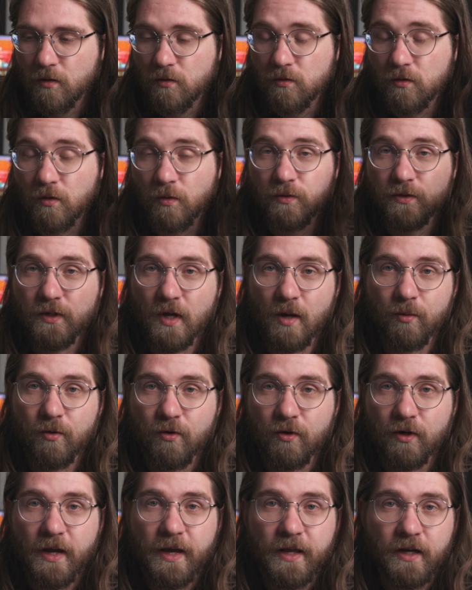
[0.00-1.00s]
Don't stop
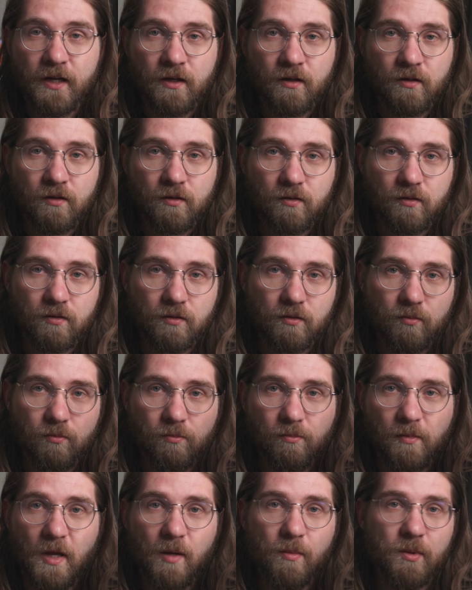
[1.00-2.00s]
creating,
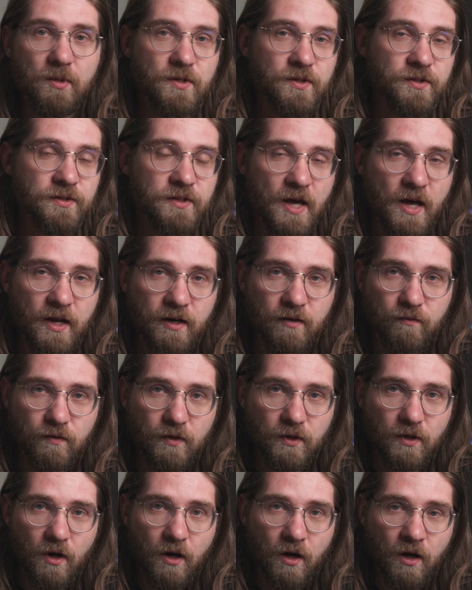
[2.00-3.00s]
maybe just not in
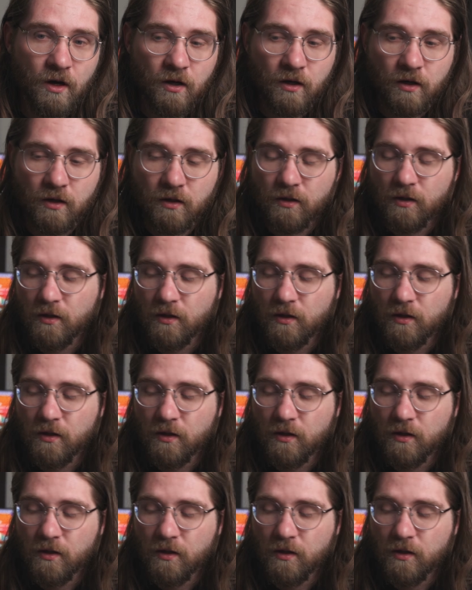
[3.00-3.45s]
VR,